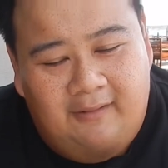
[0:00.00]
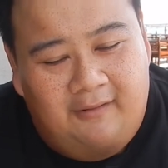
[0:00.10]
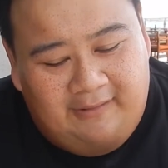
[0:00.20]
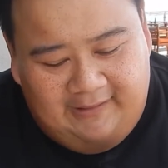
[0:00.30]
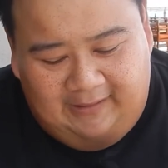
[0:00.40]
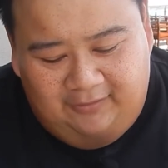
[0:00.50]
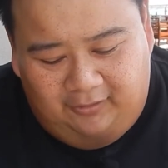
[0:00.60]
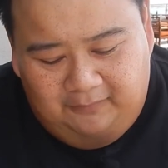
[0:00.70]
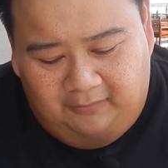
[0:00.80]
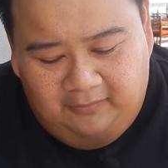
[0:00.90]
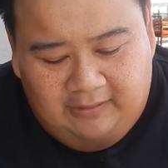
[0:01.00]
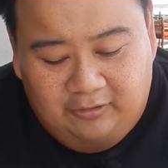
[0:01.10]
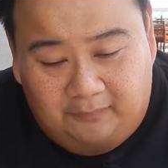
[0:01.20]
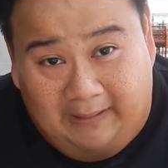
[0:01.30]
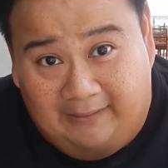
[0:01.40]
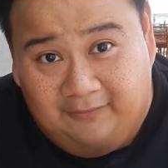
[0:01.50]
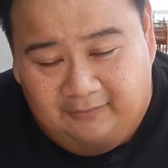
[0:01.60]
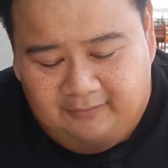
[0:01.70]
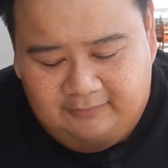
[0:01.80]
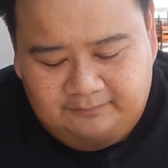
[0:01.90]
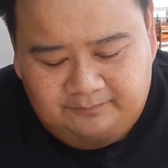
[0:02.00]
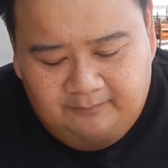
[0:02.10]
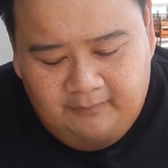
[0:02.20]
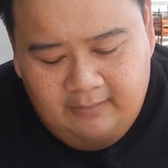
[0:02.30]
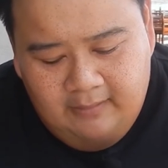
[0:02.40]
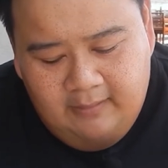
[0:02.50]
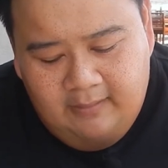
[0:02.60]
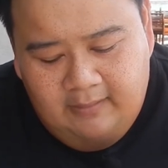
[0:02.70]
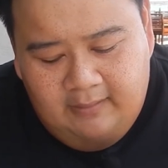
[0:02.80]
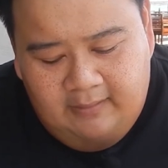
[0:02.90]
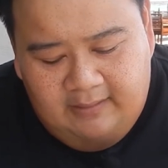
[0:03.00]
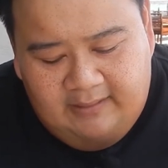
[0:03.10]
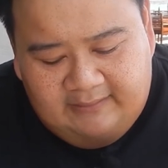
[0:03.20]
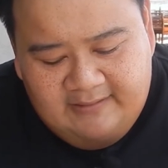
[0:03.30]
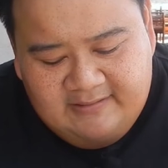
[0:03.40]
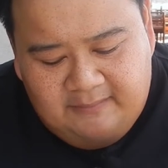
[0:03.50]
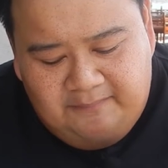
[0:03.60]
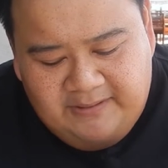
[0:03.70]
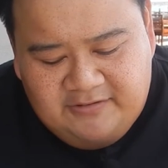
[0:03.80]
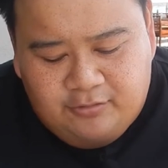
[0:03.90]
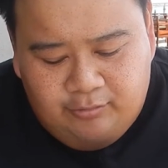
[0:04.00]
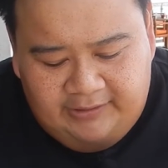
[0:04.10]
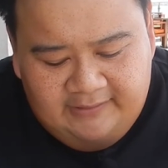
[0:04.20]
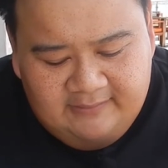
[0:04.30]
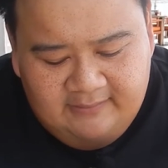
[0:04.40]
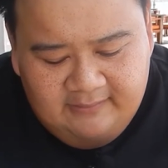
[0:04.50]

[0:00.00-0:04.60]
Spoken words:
Okay, adobado. It is a bit sweet.